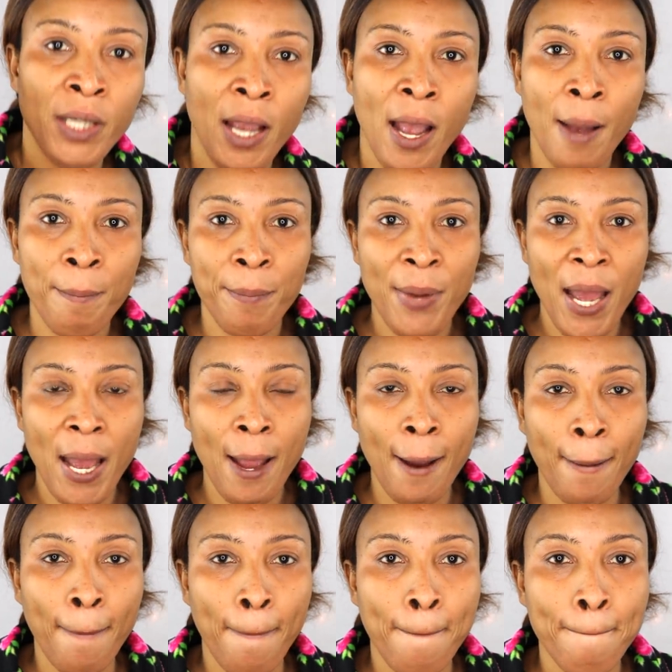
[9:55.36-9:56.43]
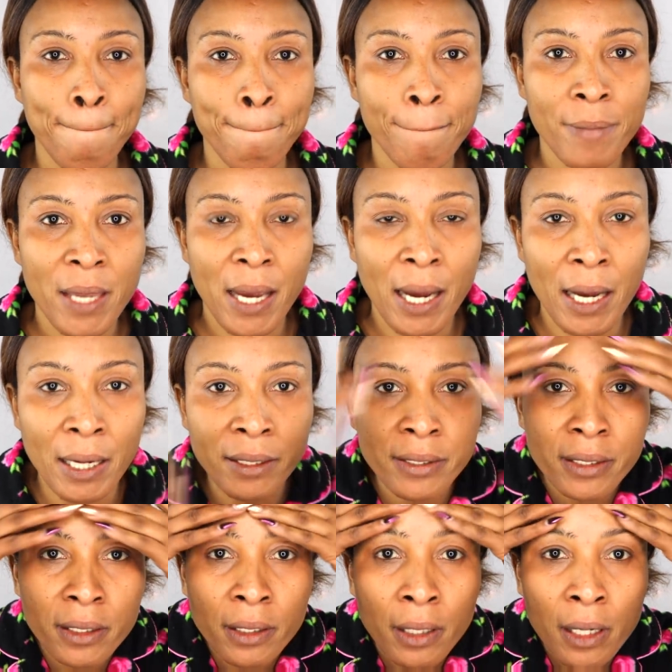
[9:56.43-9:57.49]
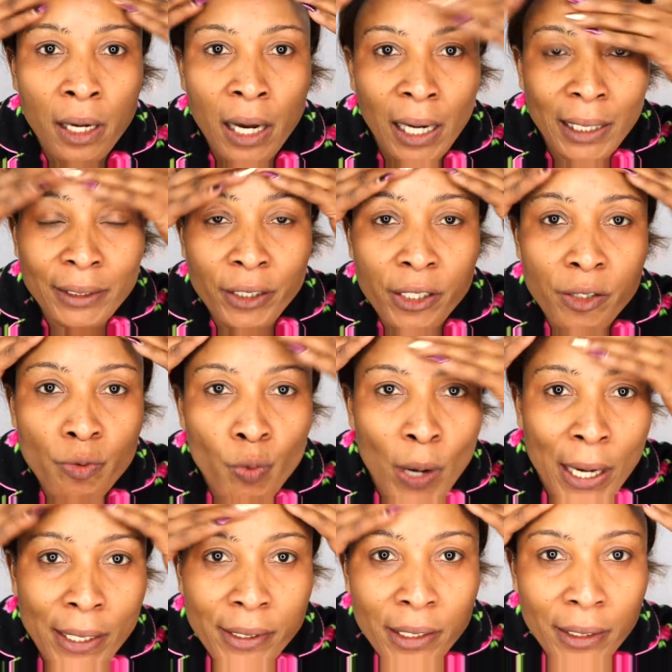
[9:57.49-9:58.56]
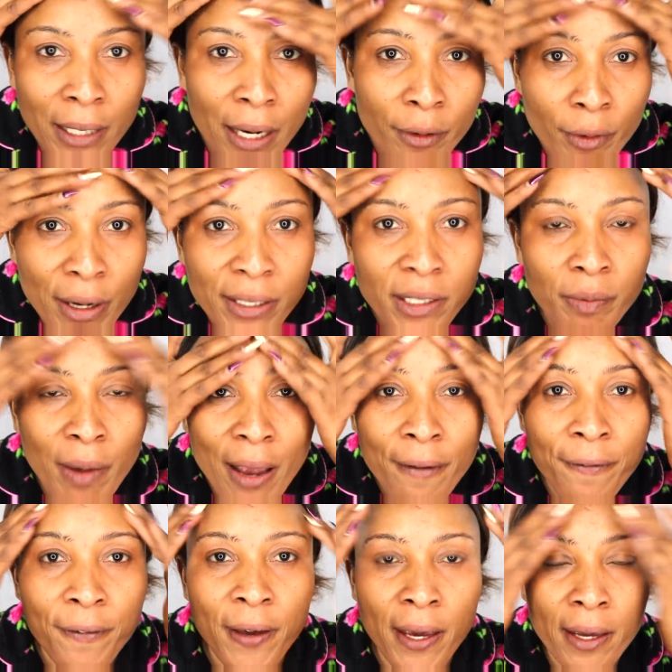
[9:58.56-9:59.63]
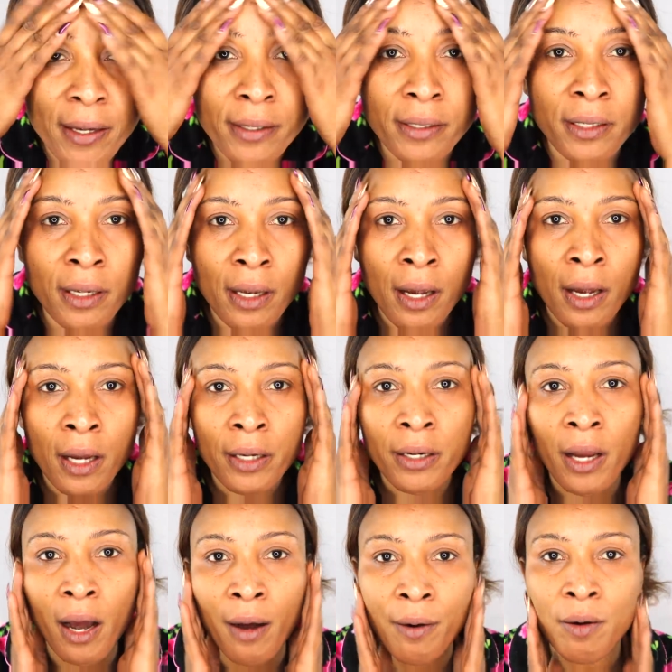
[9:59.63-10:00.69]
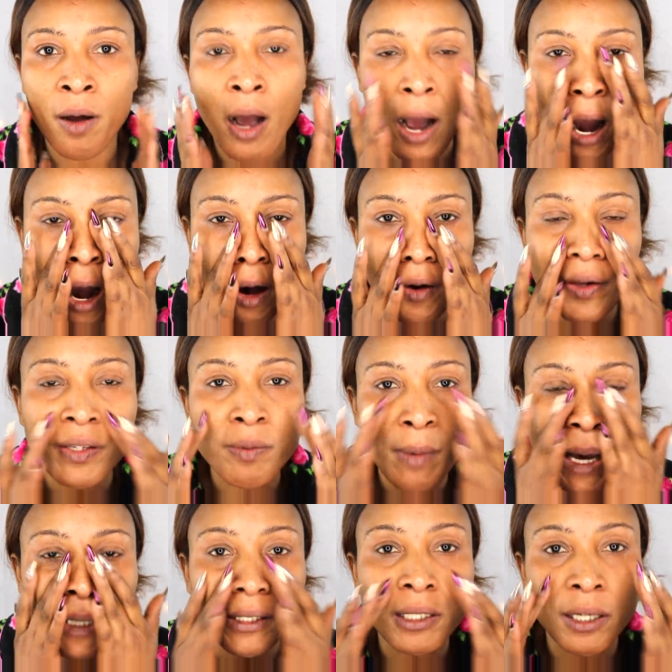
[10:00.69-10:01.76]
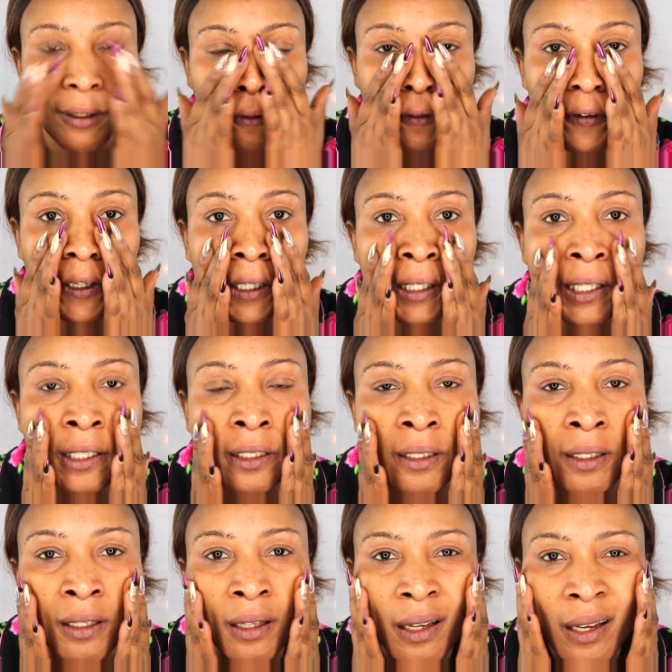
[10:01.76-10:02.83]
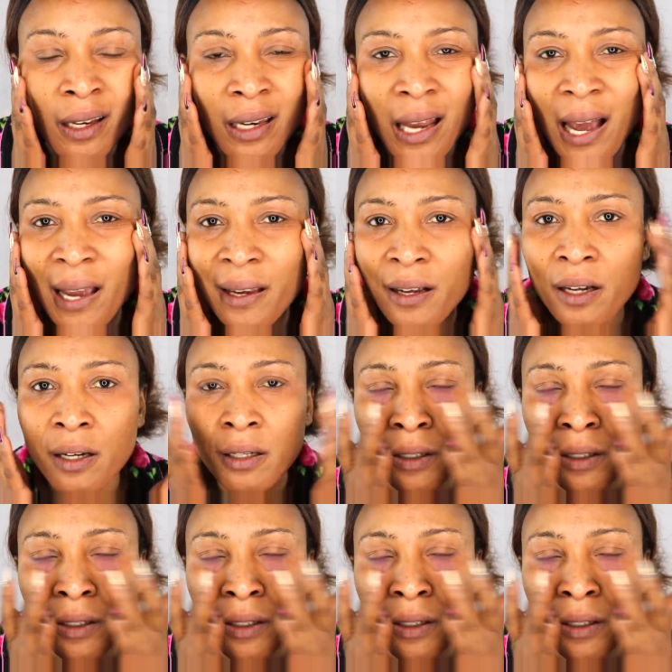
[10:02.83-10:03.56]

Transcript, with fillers: I'm back and I just went and I rinsed my face. Now, how is my skin feeling? Like